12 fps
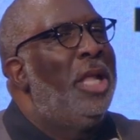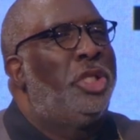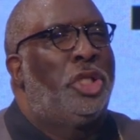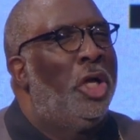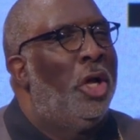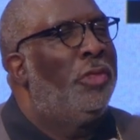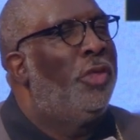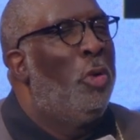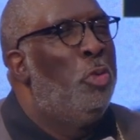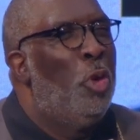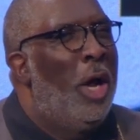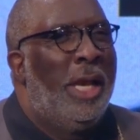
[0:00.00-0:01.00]
took the
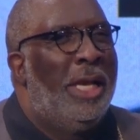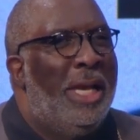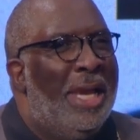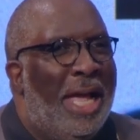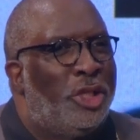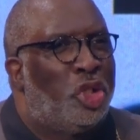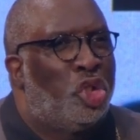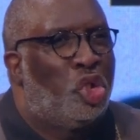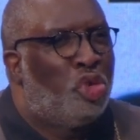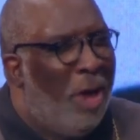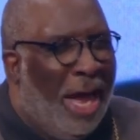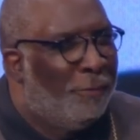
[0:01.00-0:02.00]
one less
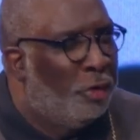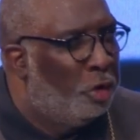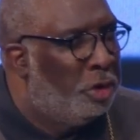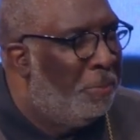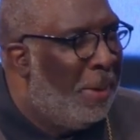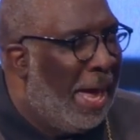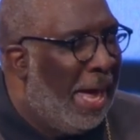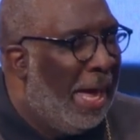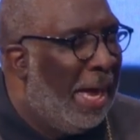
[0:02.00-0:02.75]
traveled by,